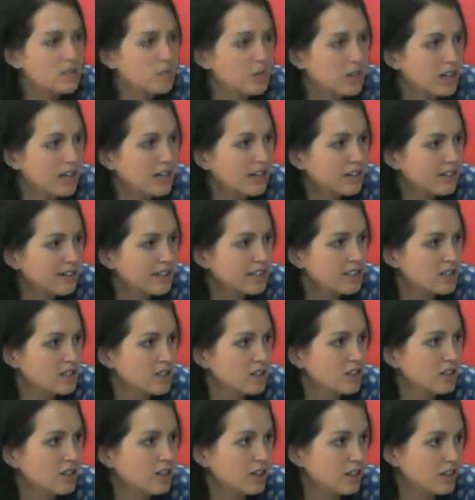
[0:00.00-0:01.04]
We're now going to
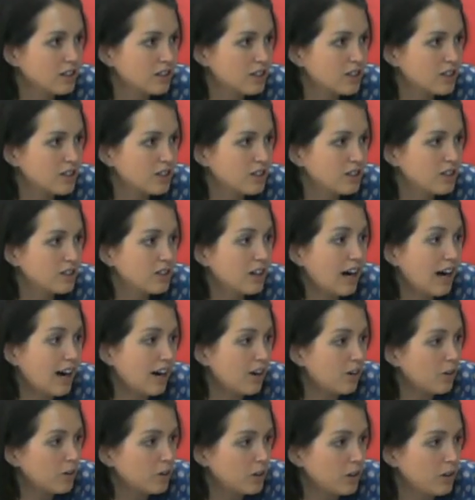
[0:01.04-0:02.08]
go through
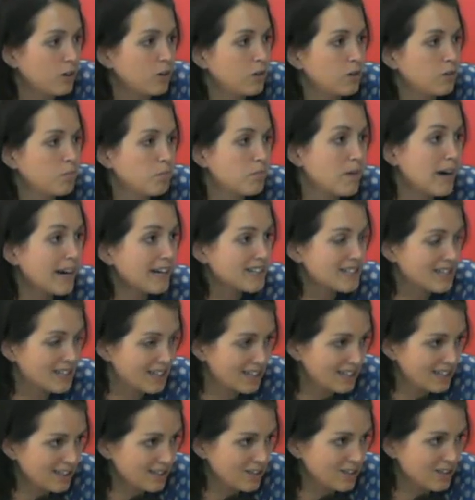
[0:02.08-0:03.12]
how you
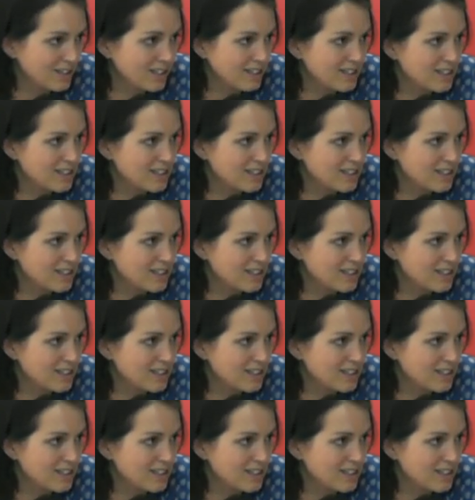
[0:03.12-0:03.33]
practically do this.